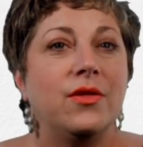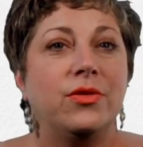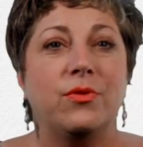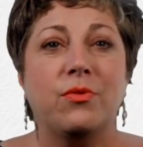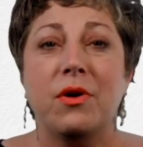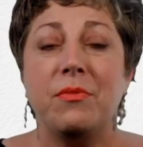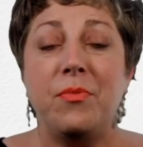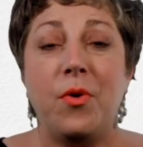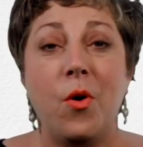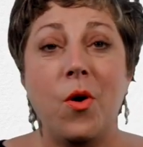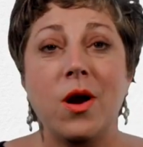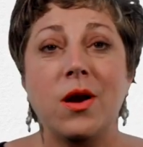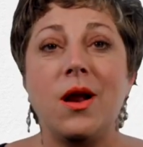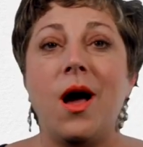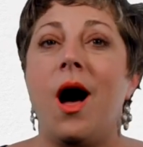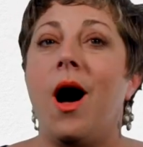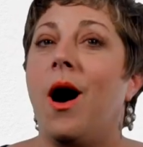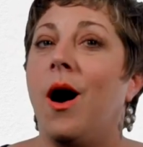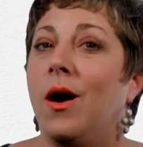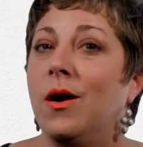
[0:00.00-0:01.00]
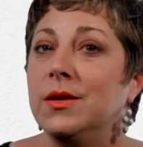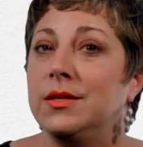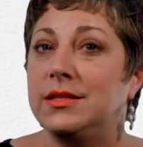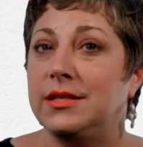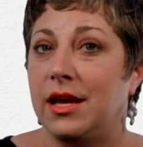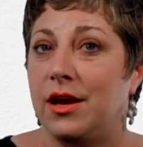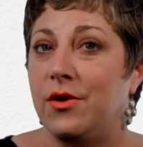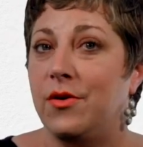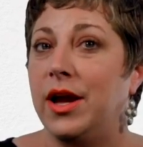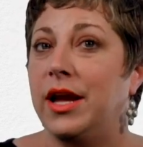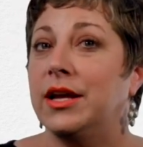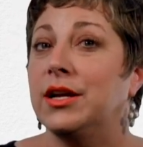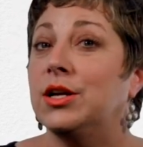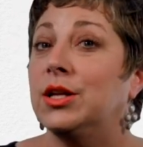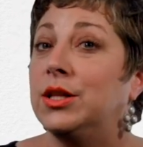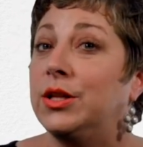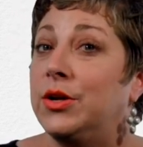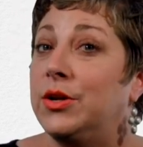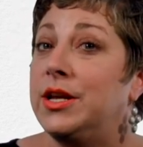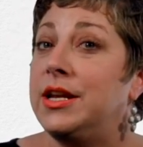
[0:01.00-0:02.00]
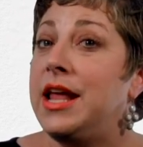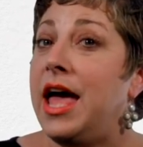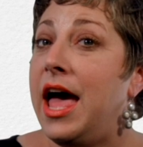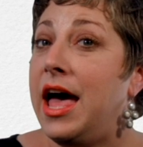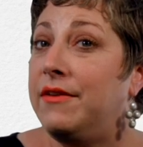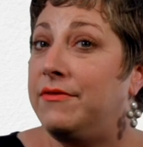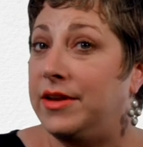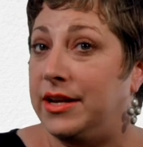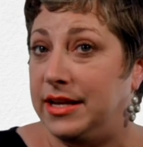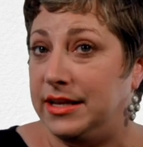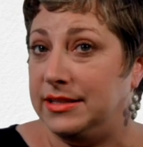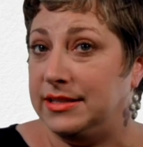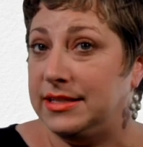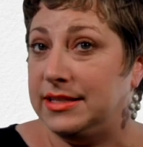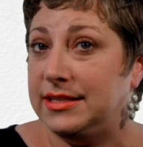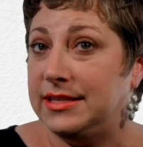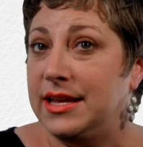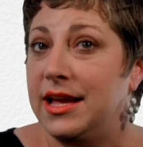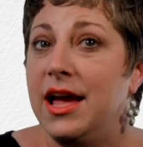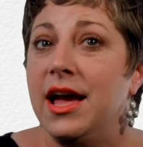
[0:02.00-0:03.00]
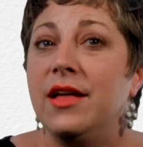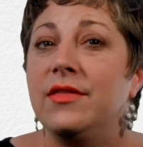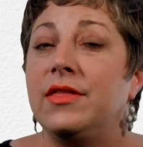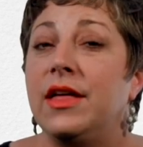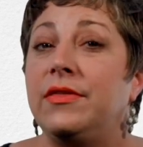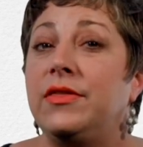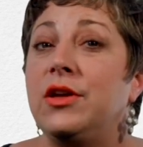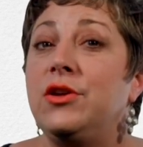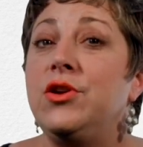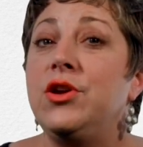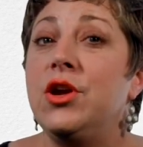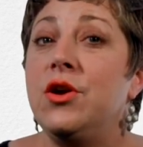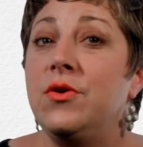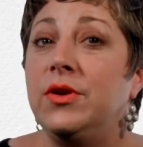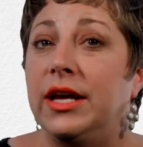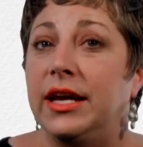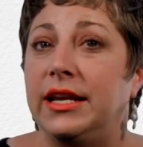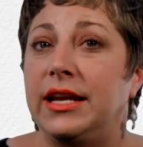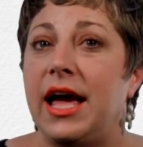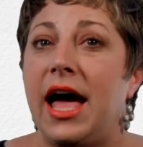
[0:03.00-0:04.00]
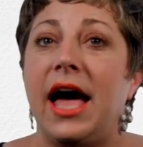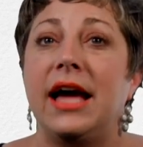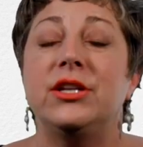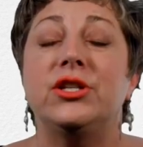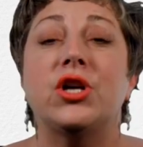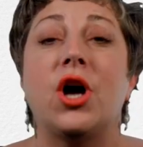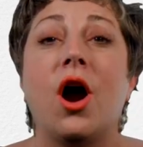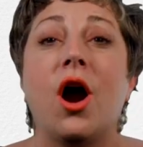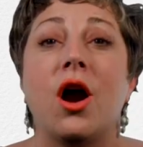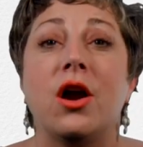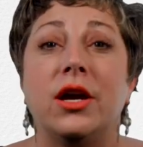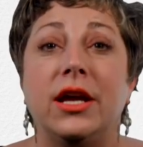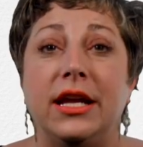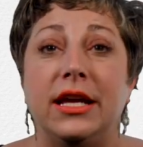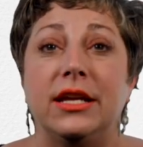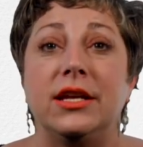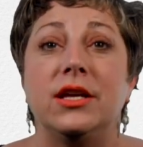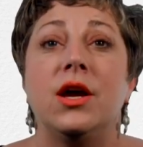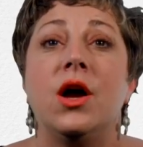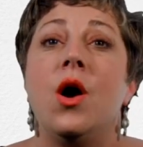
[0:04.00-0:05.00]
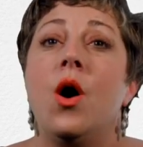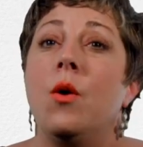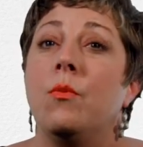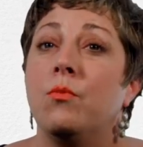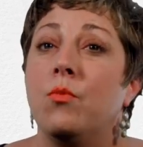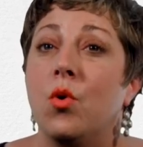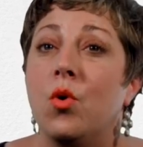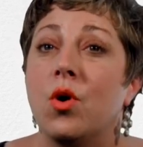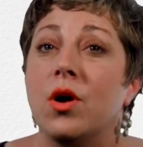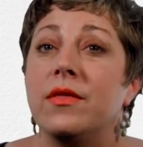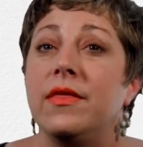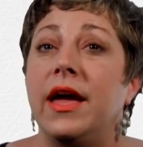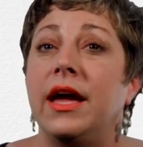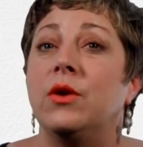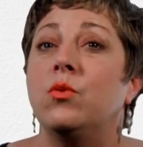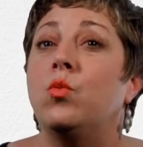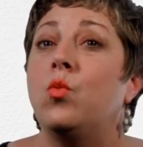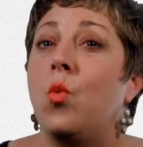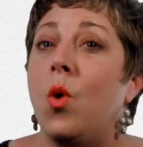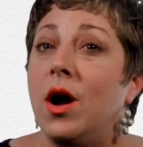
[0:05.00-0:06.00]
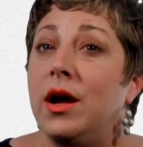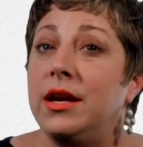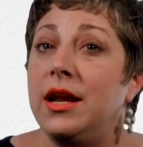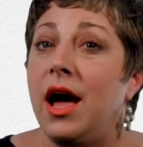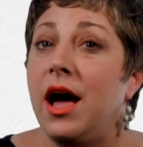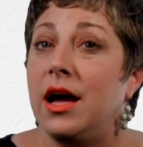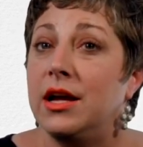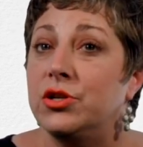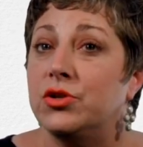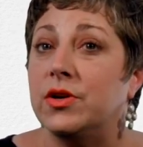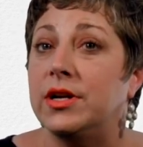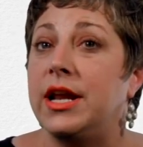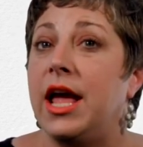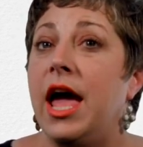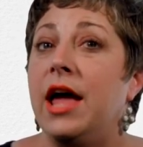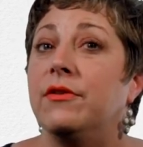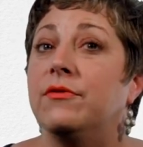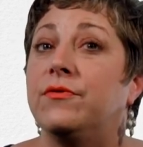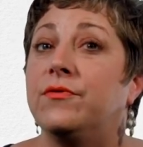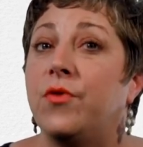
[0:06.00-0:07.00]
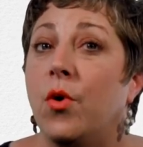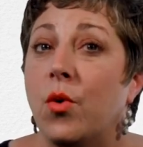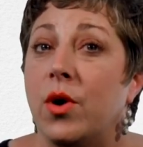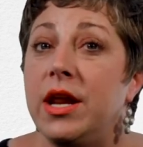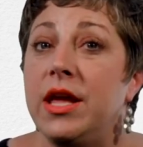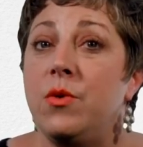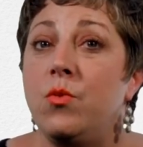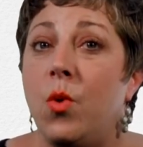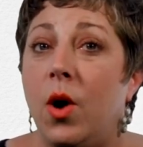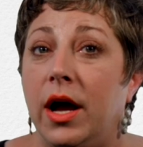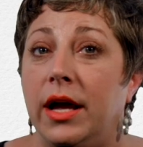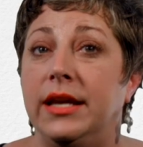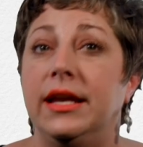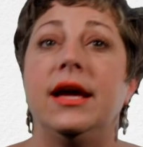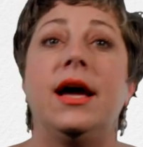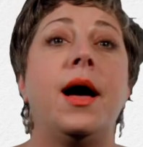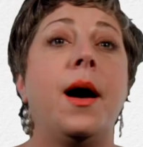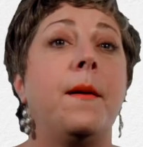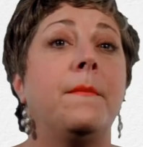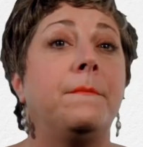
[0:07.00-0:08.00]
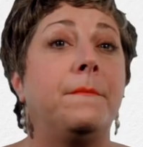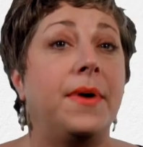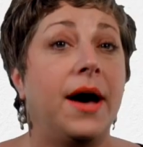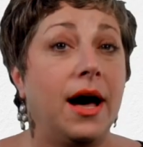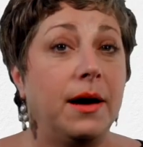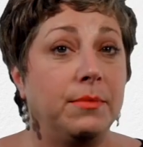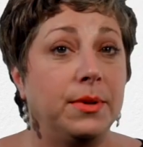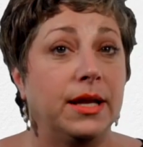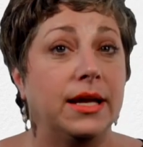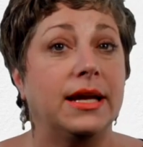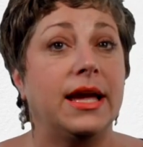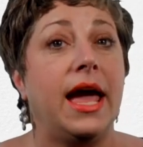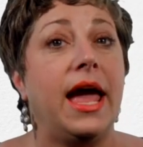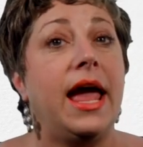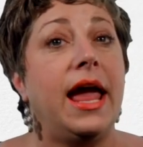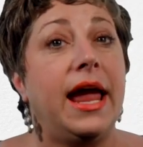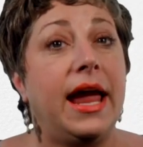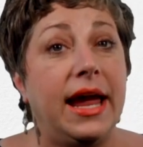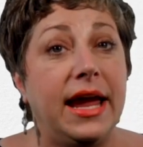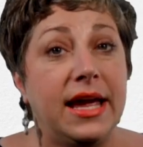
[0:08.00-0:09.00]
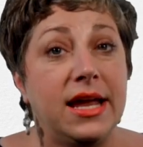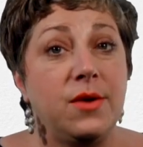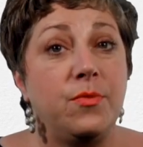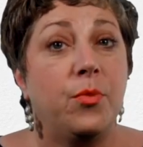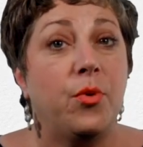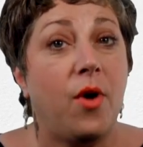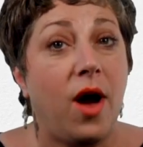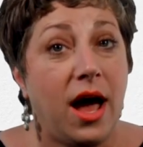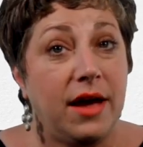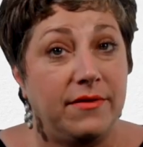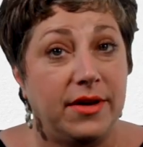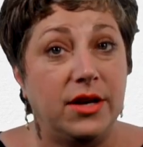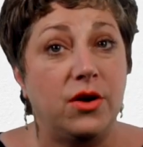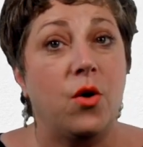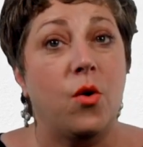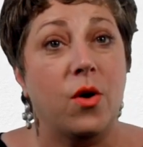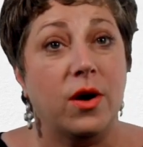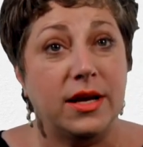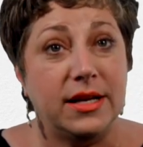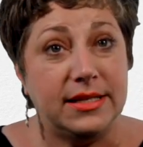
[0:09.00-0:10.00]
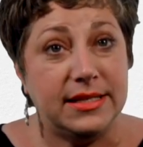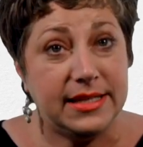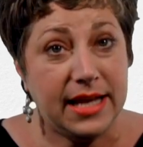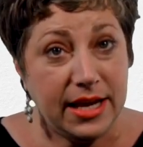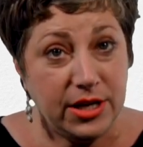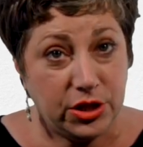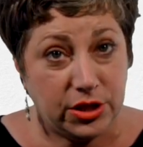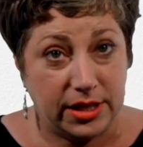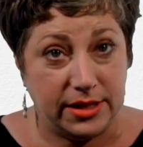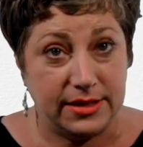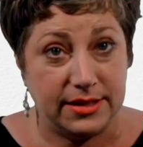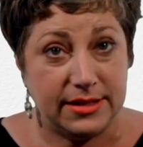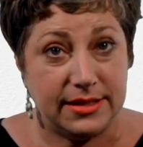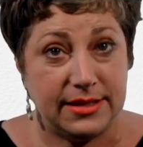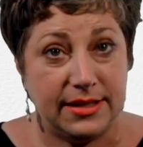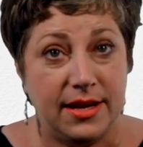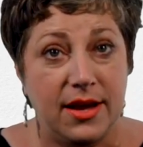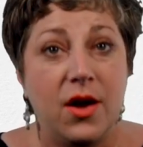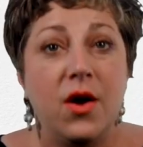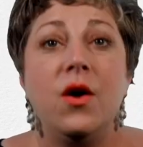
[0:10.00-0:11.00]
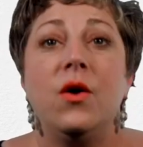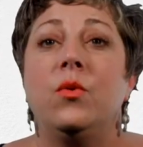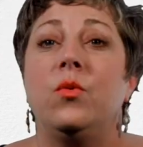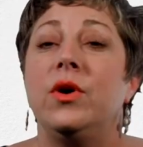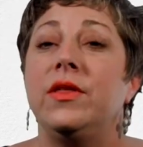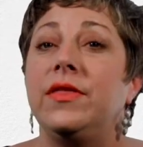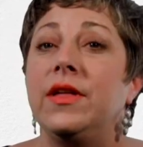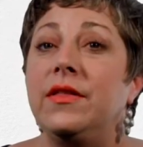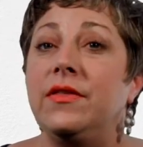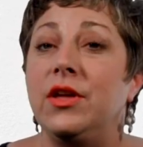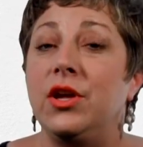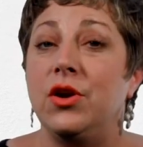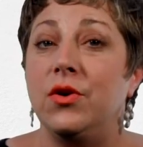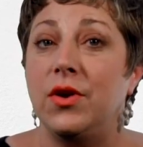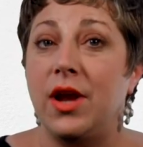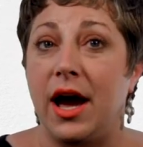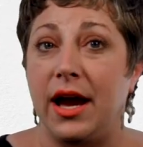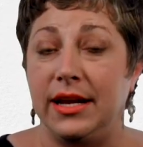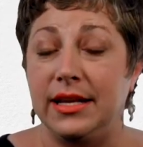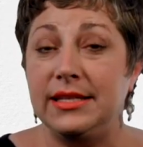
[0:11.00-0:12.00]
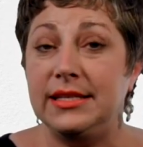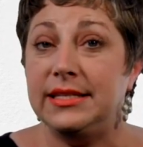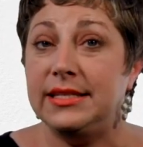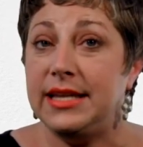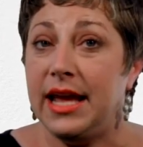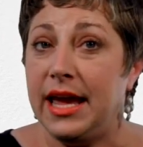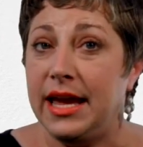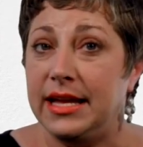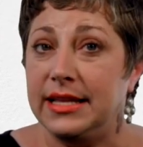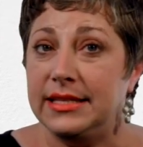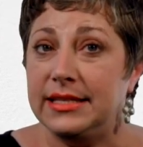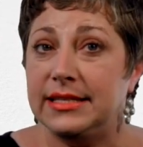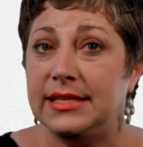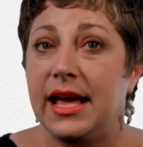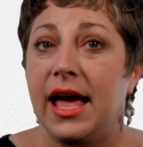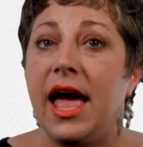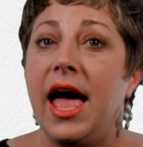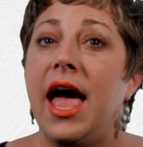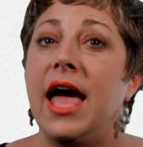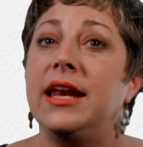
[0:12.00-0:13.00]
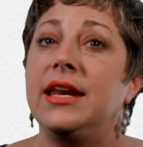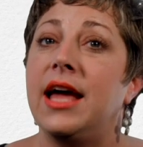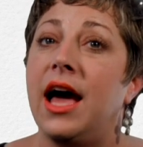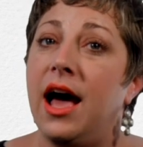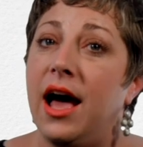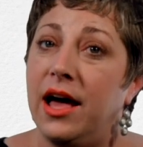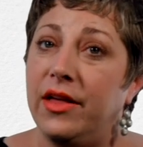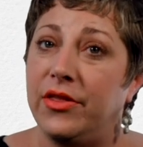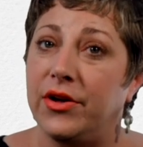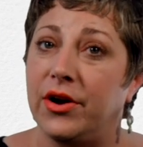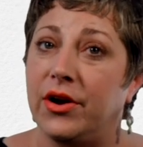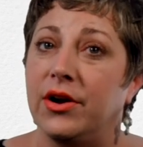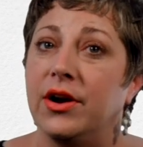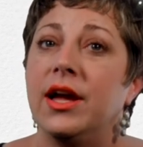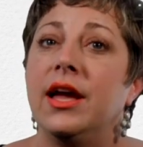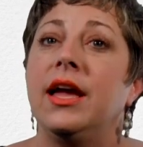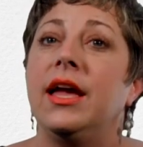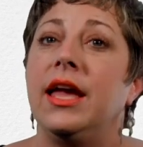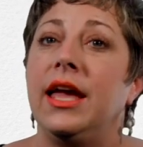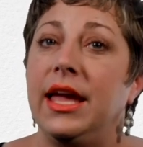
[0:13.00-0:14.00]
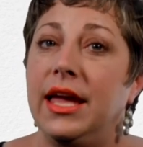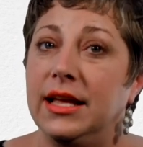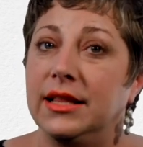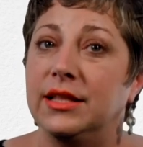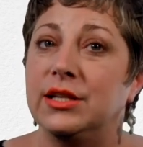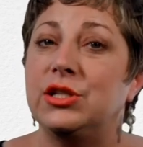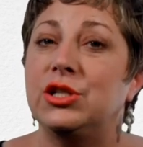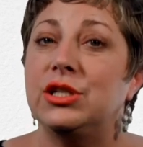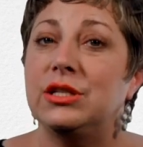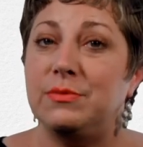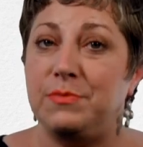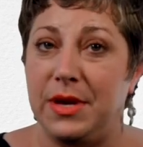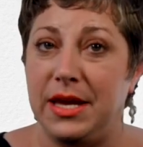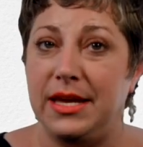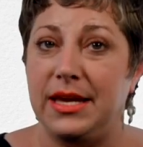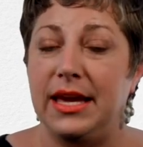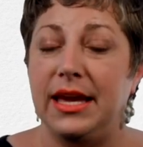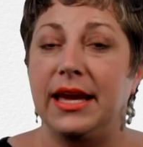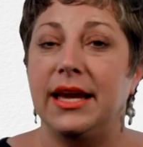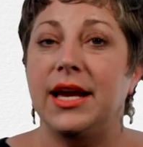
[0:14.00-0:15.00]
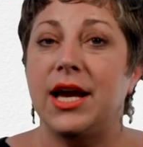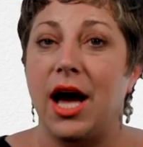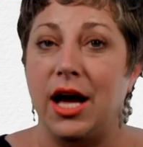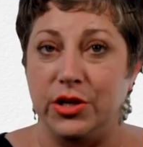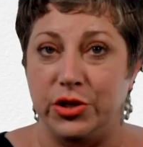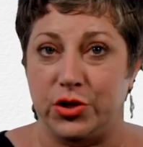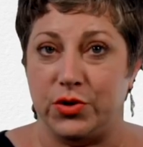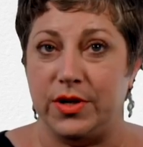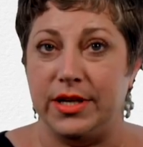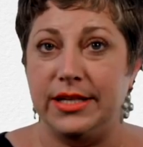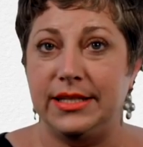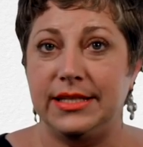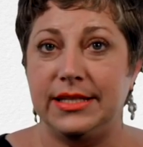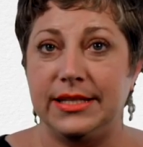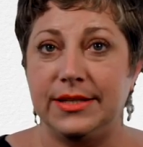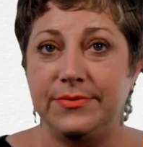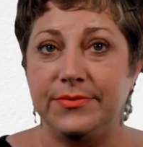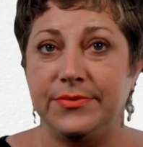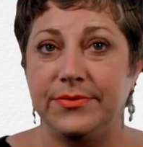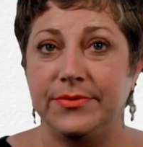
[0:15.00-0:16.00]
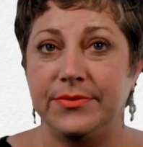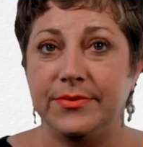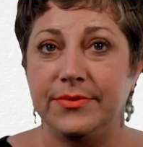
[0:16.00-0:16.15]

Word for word: The report also included evidence that the unit had targeted more than 141 public and private organizations within the United States and other English speaking countries.